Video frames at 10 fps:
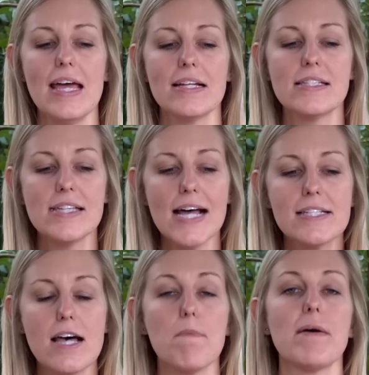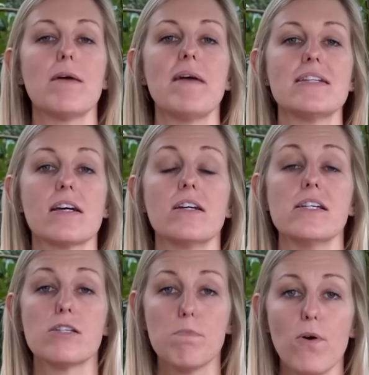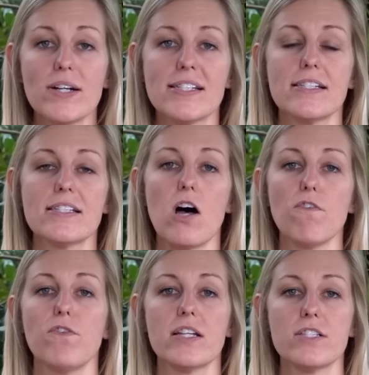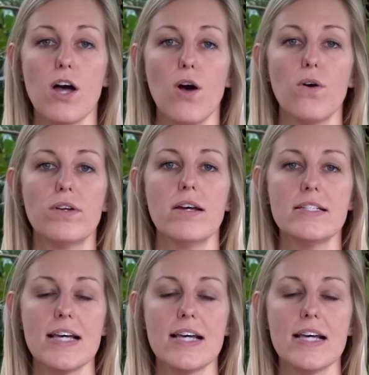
it sets up and basically supports itself with its own